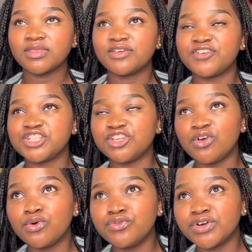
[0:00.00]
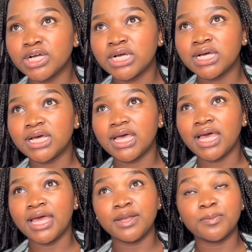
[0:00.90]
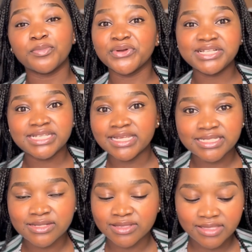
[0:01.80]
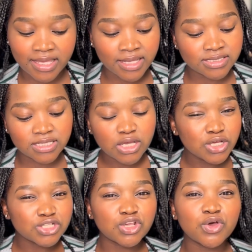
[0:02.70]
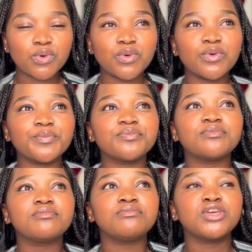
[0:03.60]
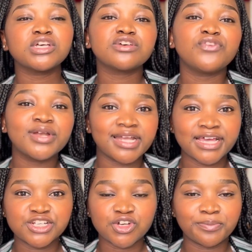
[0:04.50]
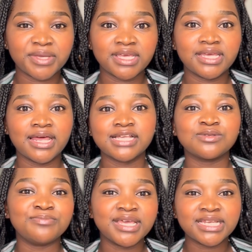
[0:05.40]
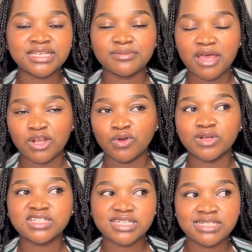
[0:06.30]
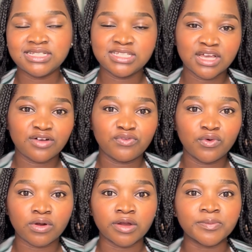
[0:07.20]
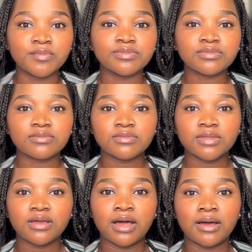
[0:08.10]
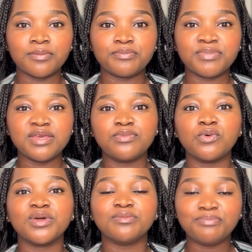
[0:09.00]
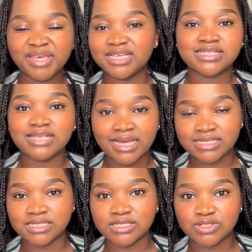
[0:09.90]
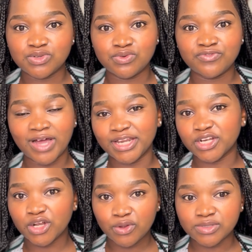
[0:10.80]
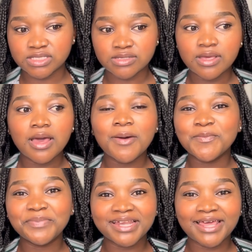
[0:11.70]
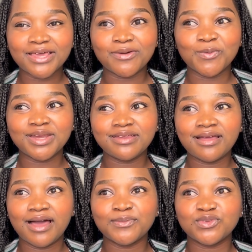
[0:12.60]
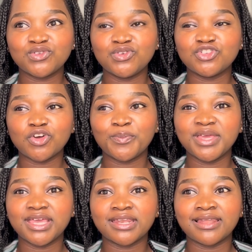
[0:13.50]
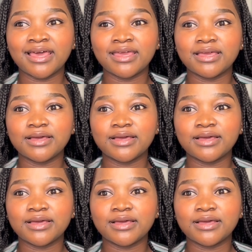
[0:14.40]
Fashion Nova and Pretty Little Things. So because of online shopping, it has made it a lot easier for people with bigger sizes to find clothes. But like when it comes to shopping in like